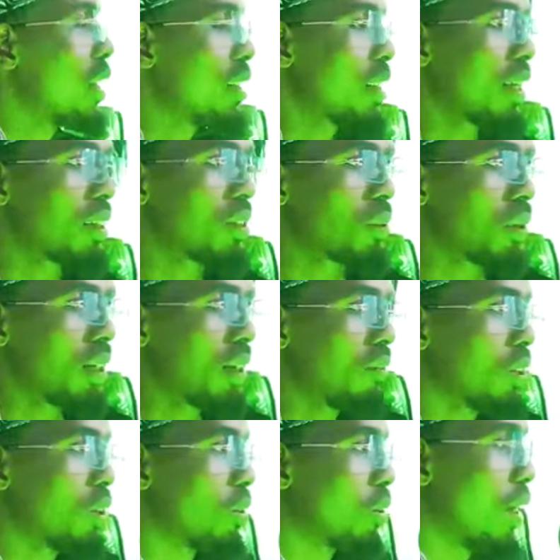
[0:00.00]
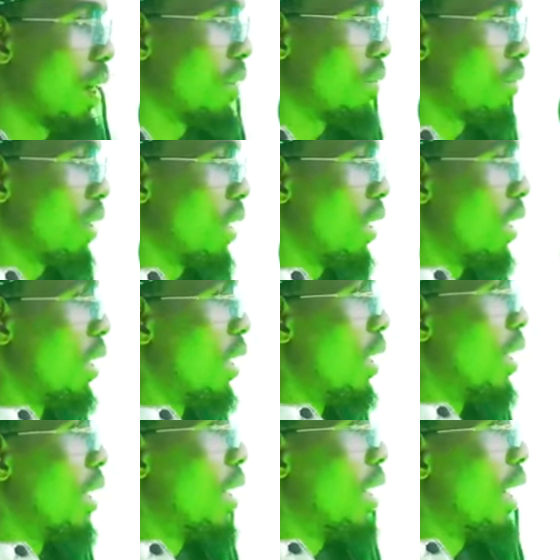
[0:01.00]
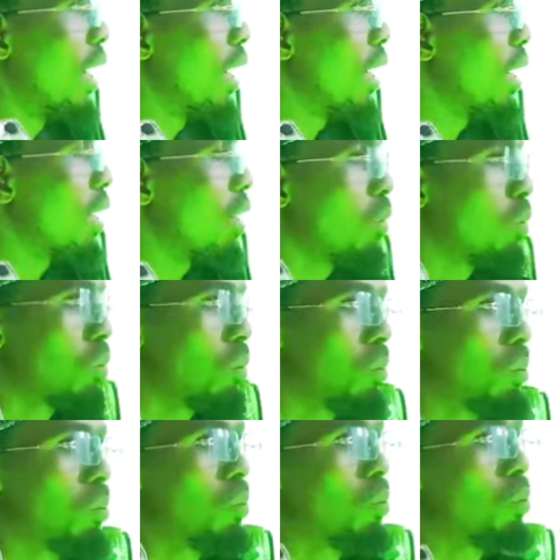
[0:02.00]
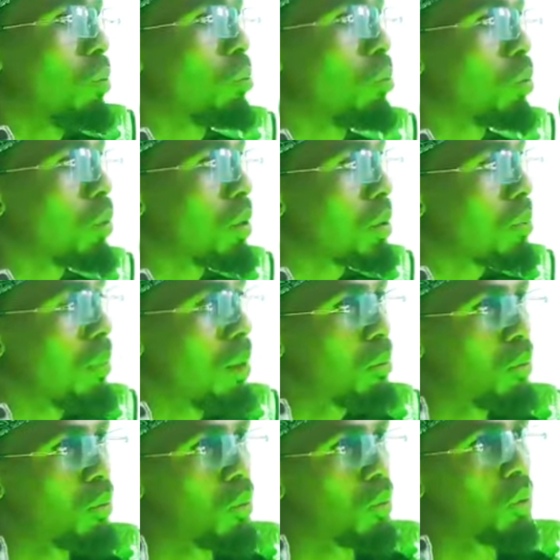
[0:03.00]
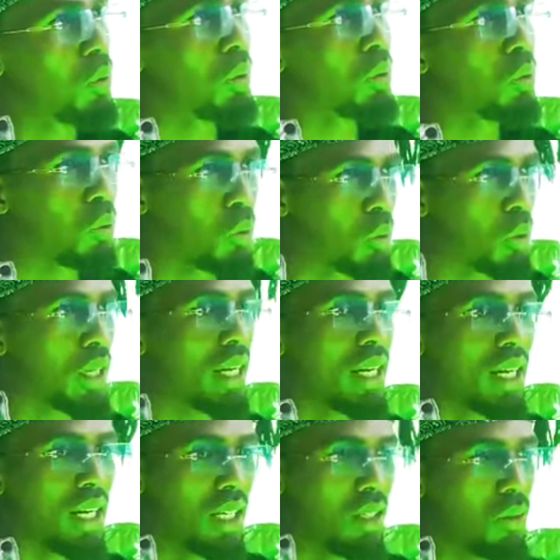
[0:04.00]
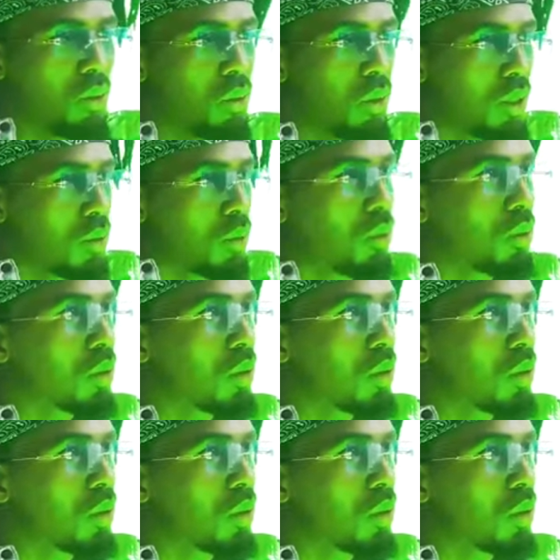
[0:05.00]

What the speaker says: The thing is, when I feel, Muntos Mamu, Uyena, was